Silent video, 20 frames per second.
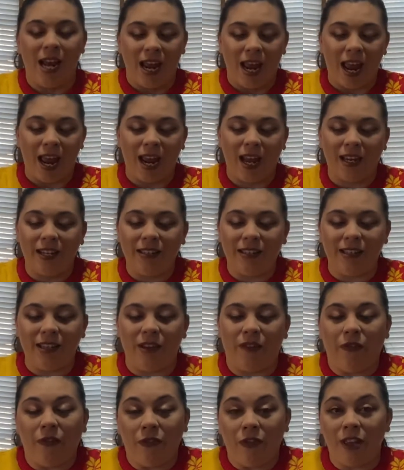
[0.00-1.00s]
And
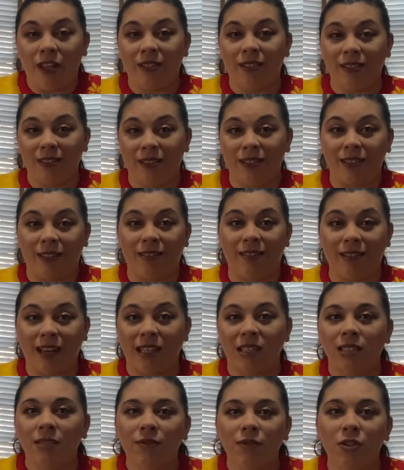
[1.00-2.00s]
if this is
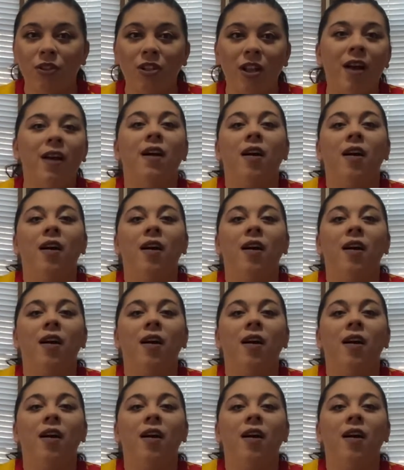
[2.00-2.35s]
successful,